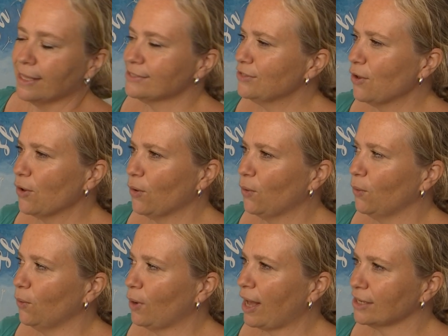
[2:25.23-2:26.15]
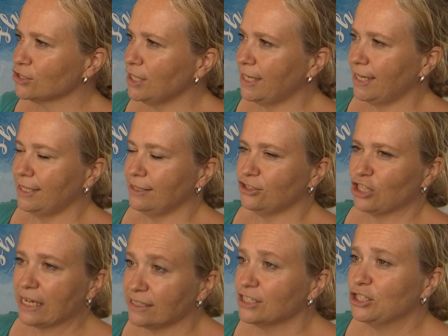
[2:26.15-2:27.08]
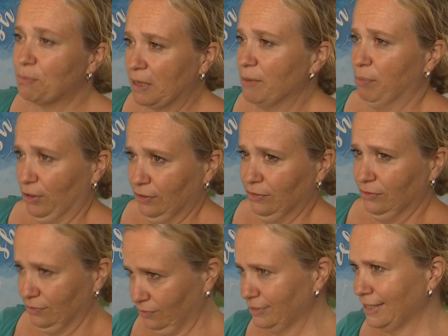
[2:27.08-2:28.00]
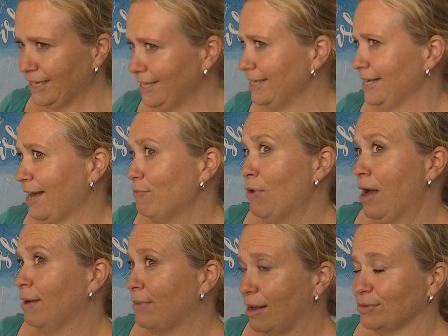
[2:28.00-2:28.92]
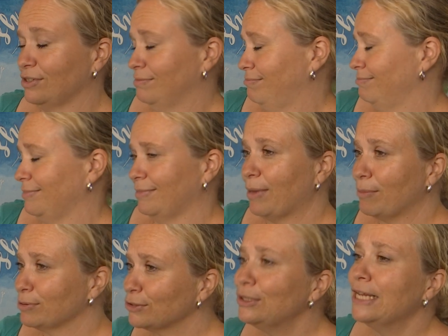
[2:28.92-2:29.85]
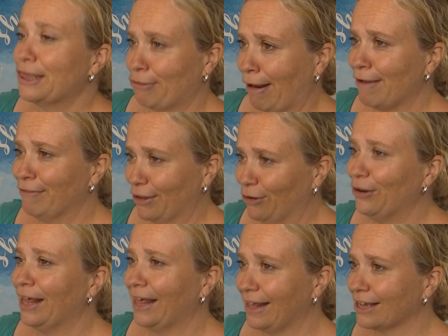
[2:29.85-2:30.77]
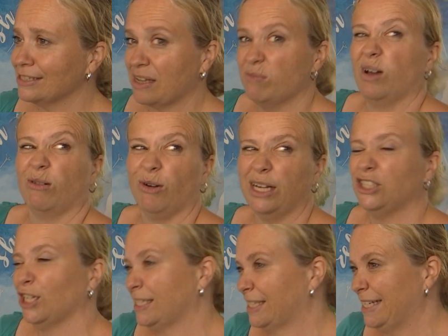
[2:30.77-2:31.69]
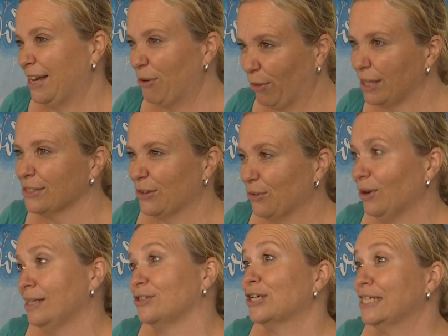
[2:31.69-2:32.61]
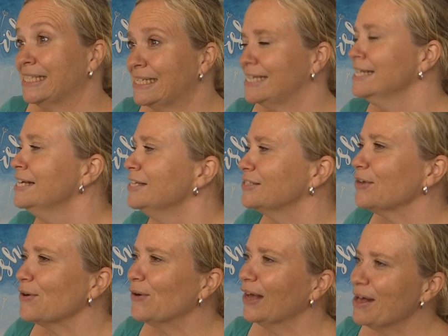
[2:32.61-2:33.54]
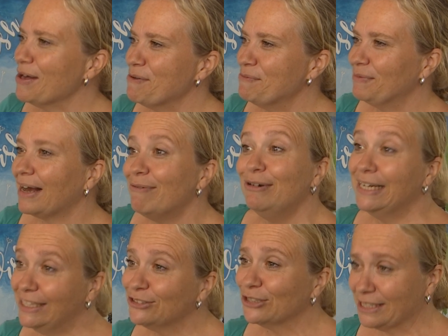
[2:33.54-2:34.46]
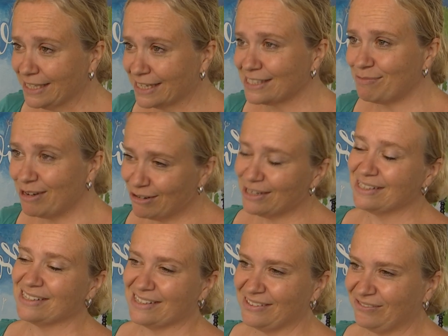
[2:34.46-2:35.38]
So actually chatting to people, it, I'm, I'm, abs I'm, absolutely thriving on it because I'm, I'm, quite chatty anyway, so as you can see. So um, I'm really enjoying the experience.